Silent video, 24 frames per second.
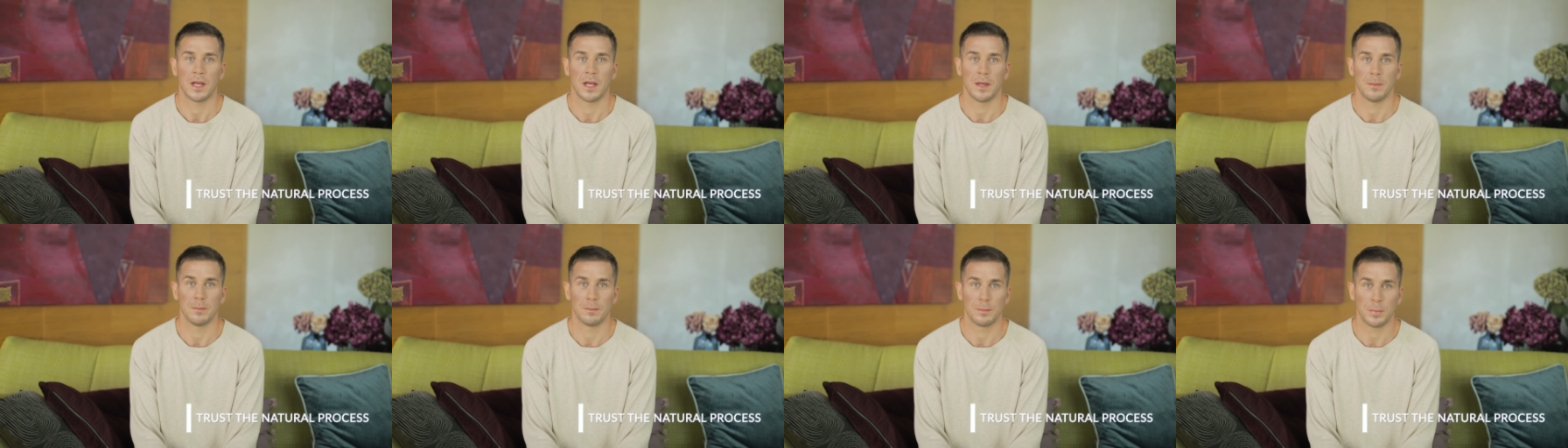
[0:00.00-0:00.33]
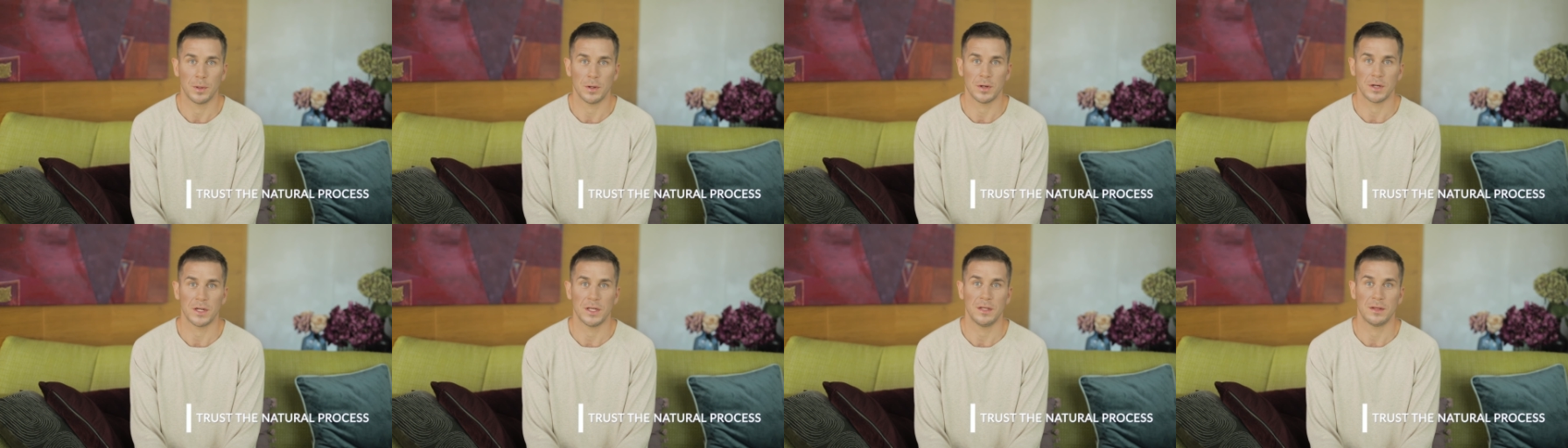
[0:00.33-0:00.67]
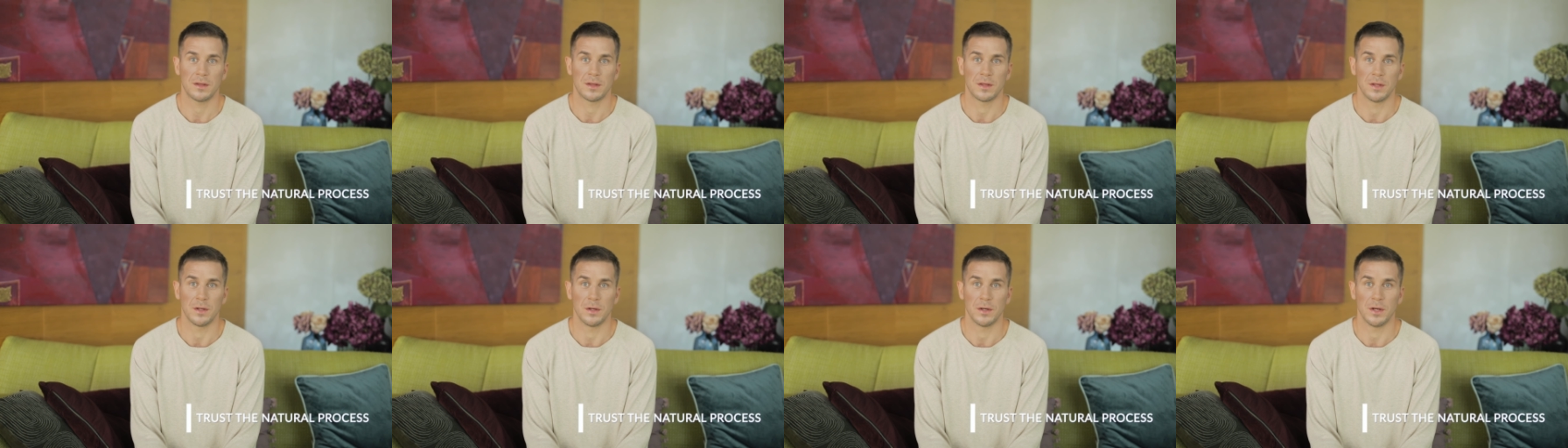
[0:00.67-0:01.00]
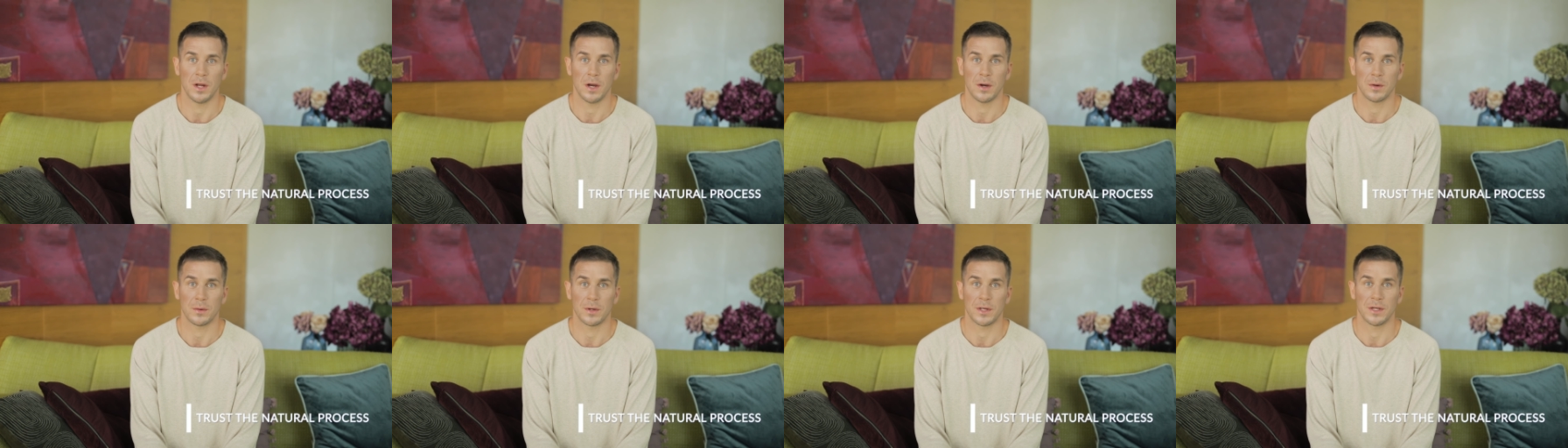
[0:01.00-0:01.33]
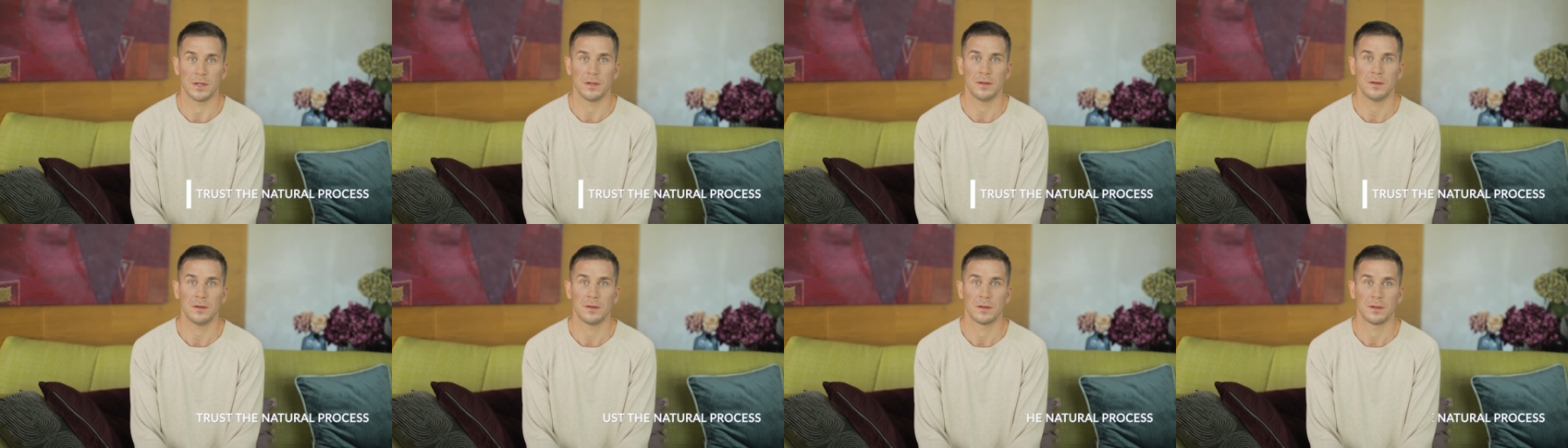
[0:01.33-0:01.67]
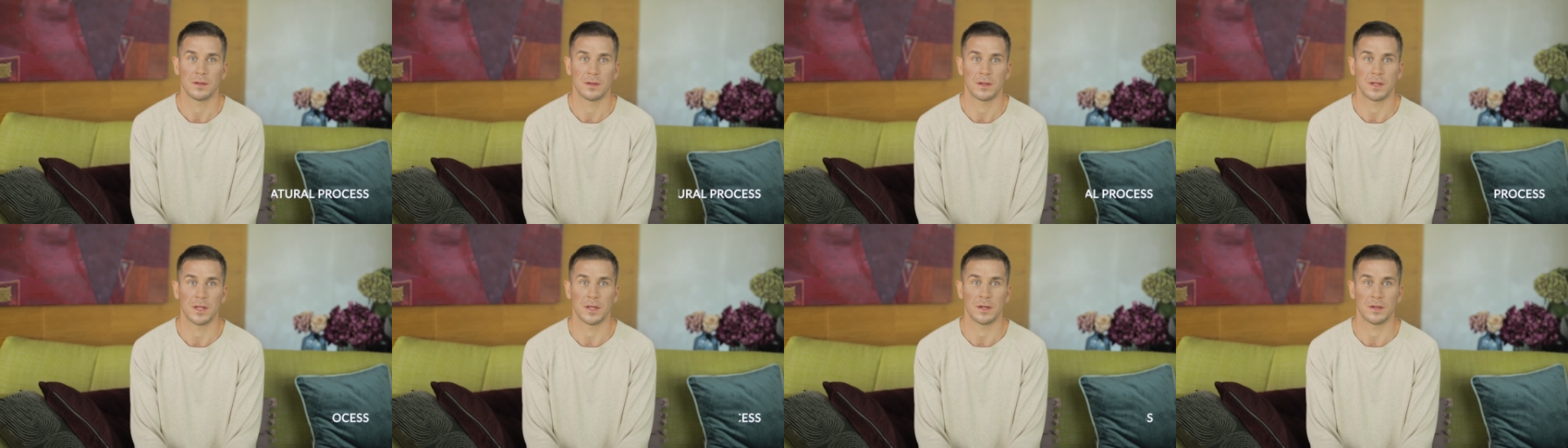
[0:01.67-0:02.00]
Embody the knowing
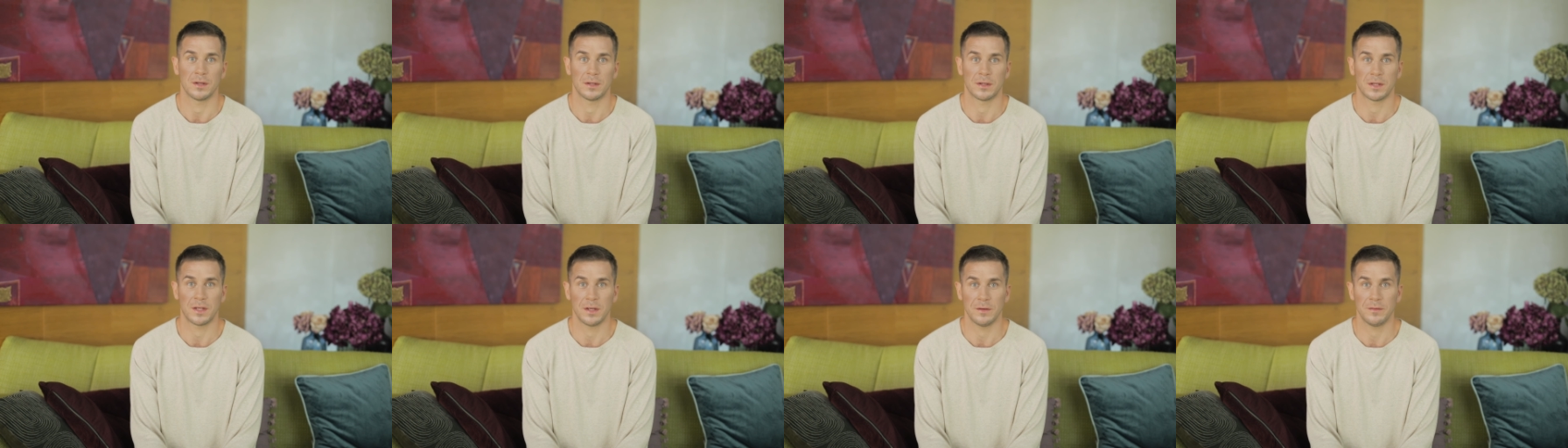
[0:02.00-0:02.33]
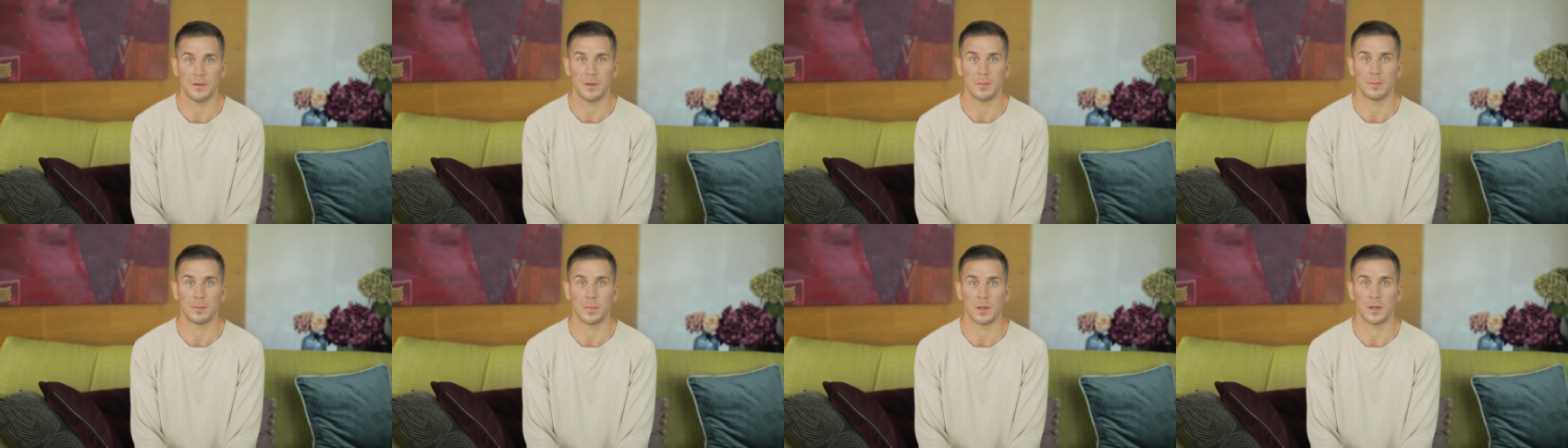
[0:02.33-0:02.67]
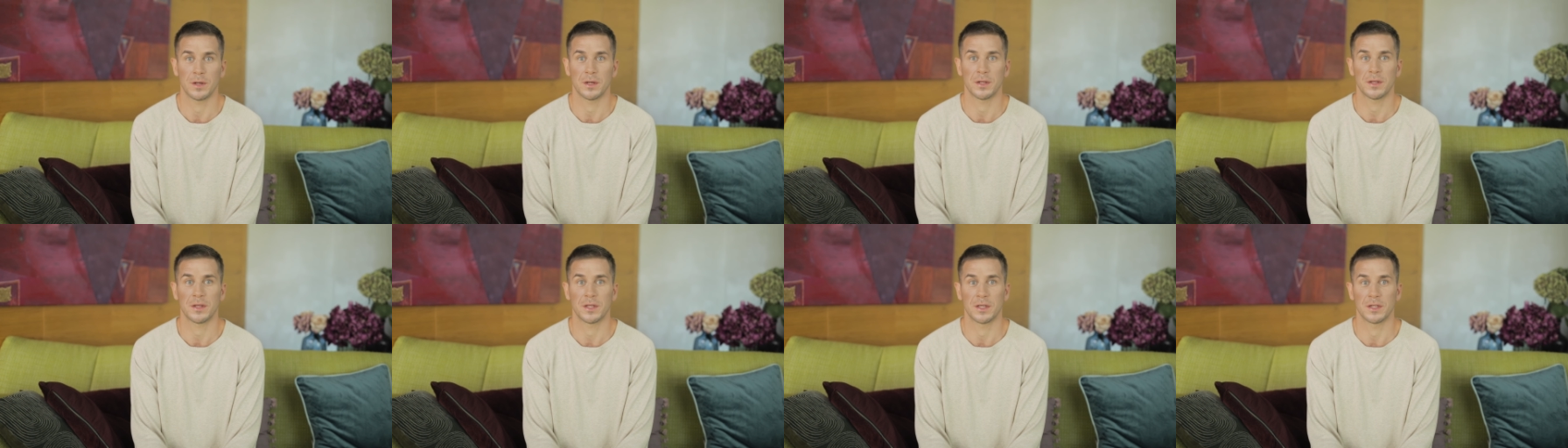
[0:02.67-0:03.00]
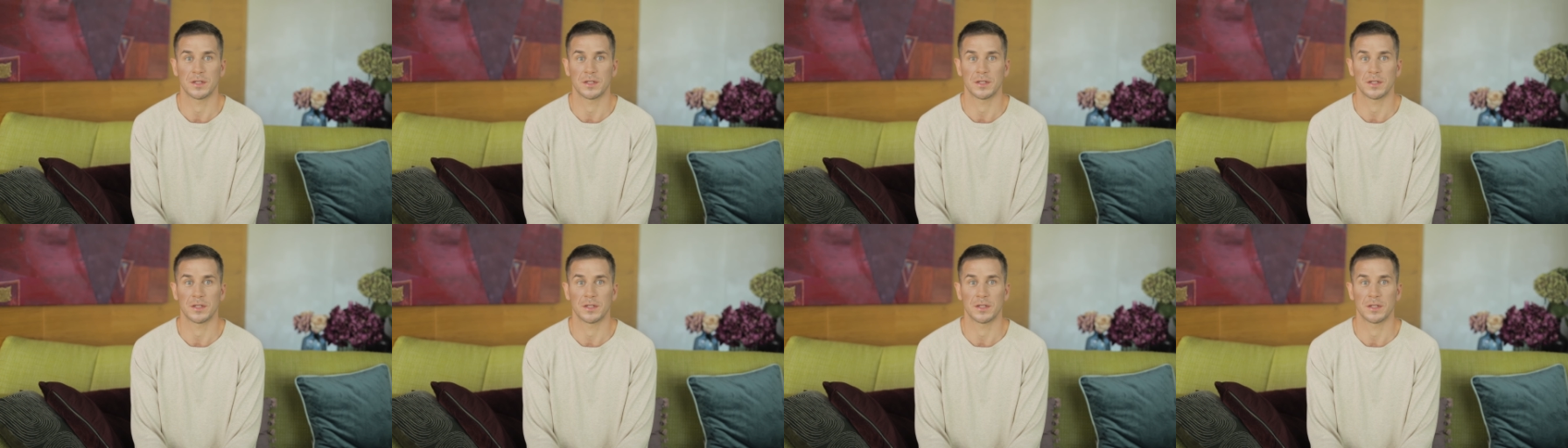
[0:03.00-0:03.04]
that giving birth